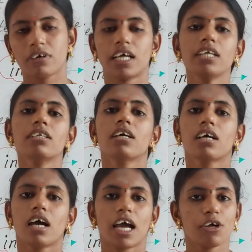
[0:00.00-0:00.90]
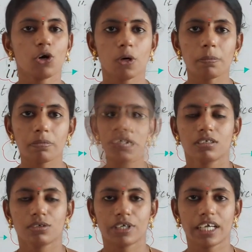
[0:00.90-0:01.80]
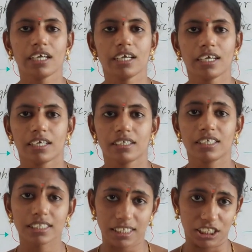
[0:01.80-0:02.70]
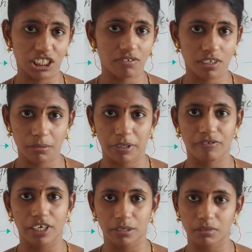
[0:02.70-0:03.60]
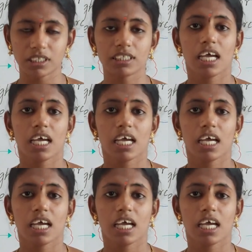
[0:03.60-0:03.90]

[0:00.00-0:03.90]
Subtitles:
right? I hope today this session will be very much